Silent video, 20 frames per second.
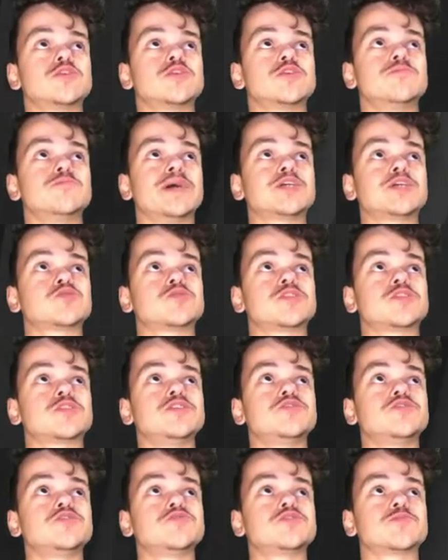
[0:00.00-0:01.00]
make sure that you
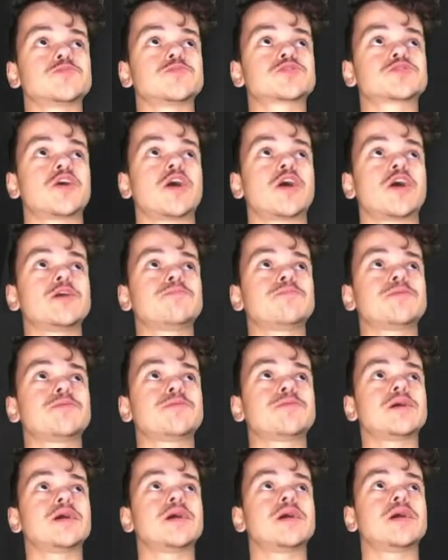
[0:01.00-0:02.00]
do subscribe.
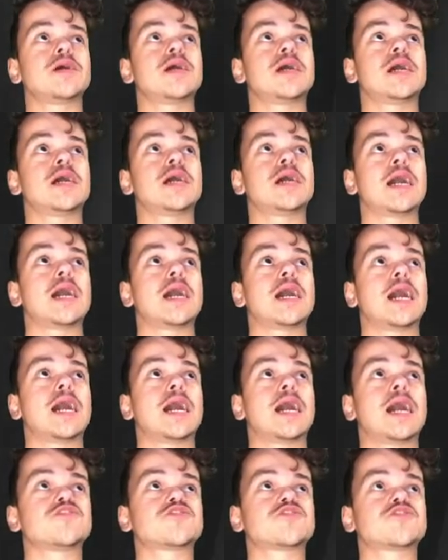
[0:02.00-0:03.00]
And
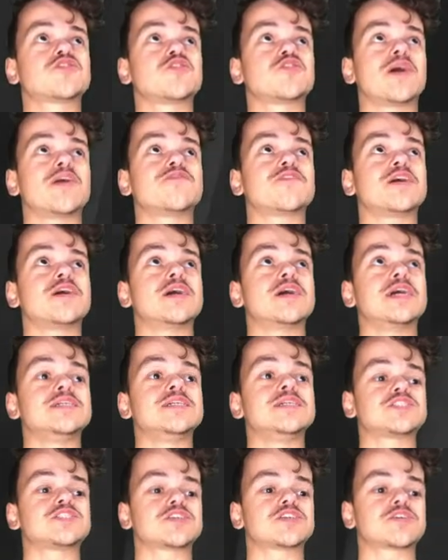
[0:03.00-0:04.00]
if you do have
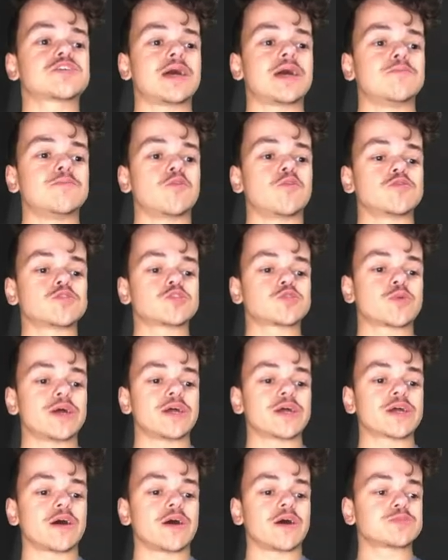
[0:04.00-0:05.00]
Instagram or Twitter,
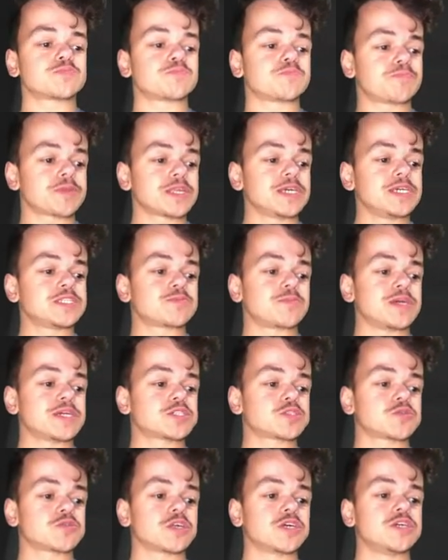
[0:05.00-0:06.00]
guys, please make
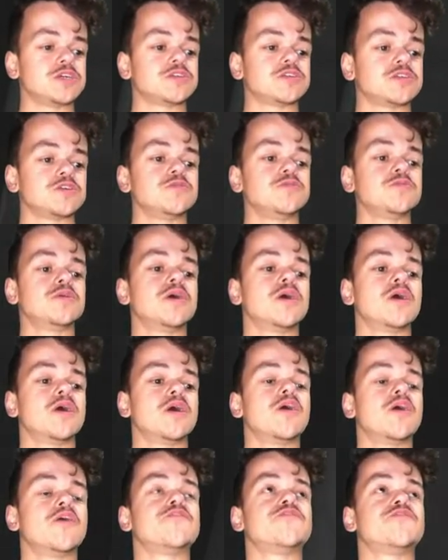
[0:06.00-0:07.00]
sure that you do
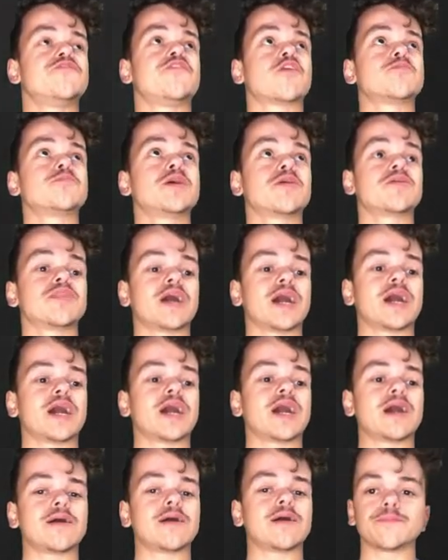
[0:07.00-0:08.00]
follow me on that.
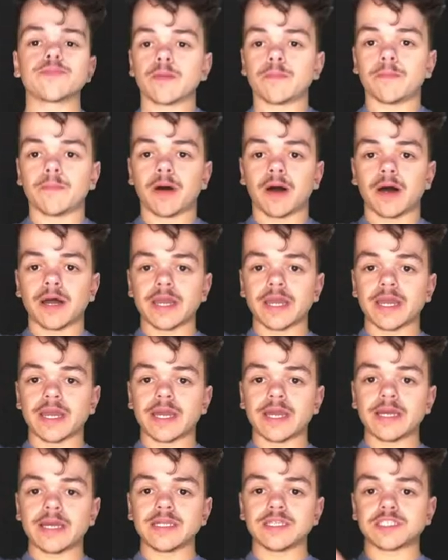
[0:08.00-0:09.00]
My
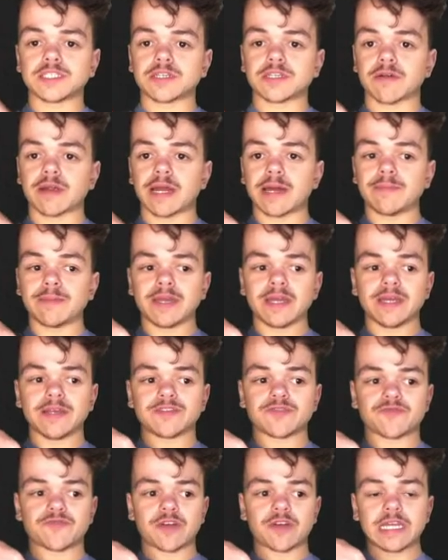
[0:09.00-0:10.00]
Instagram
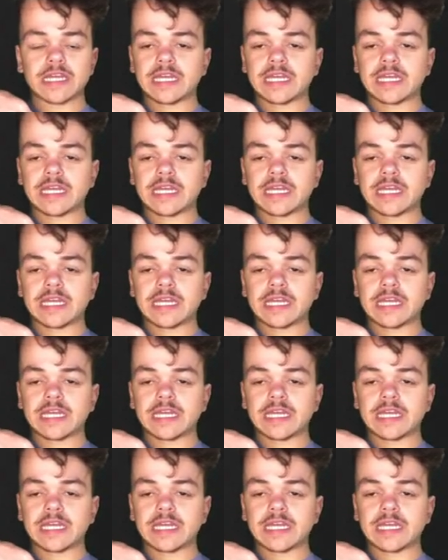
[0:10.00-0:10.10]
is right